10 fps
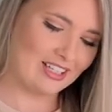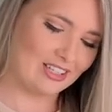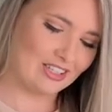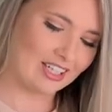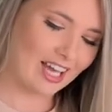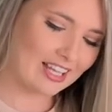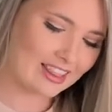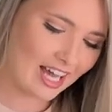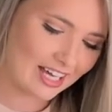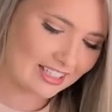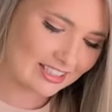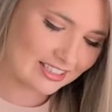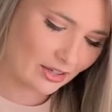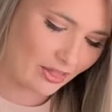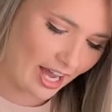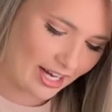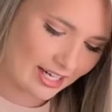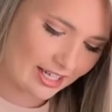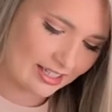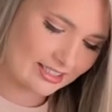Look at that. So that
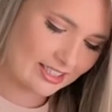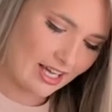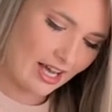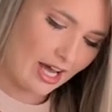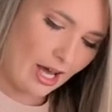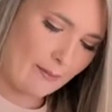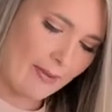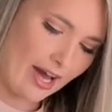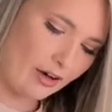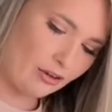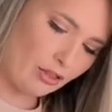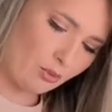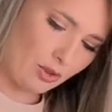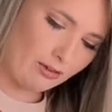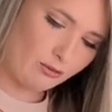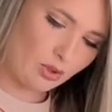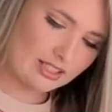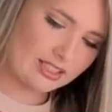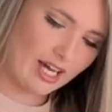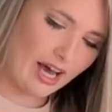is about 3
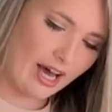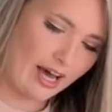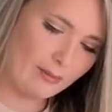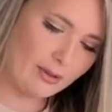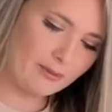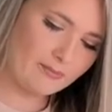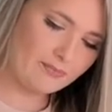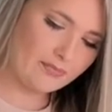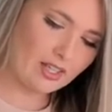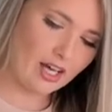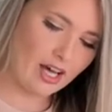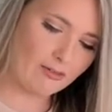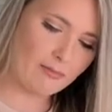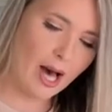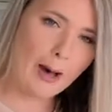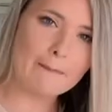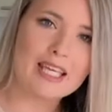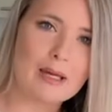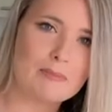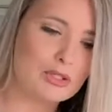fourths cup of
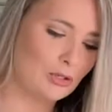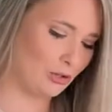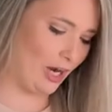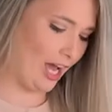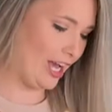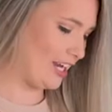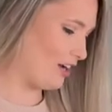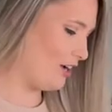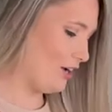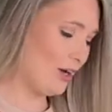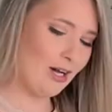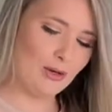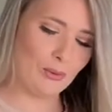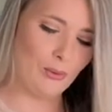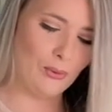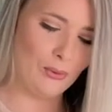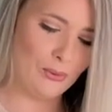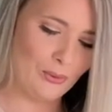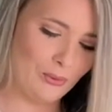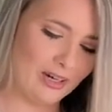pumpkin puree.
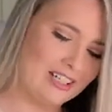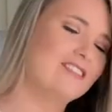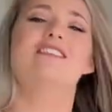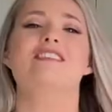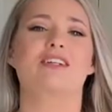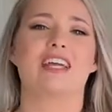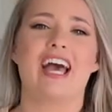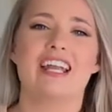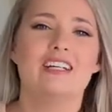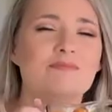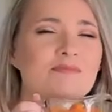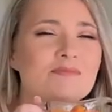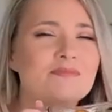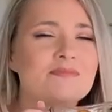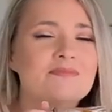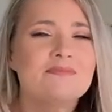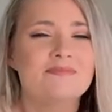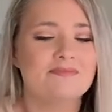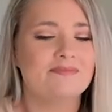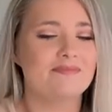Ooh, look at it.
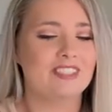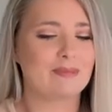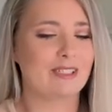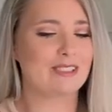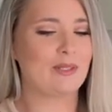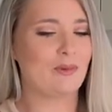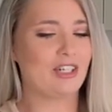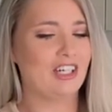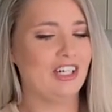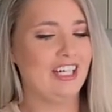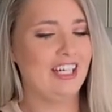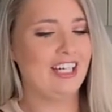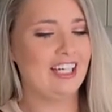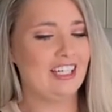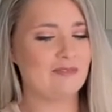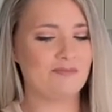Mmm, smells so good.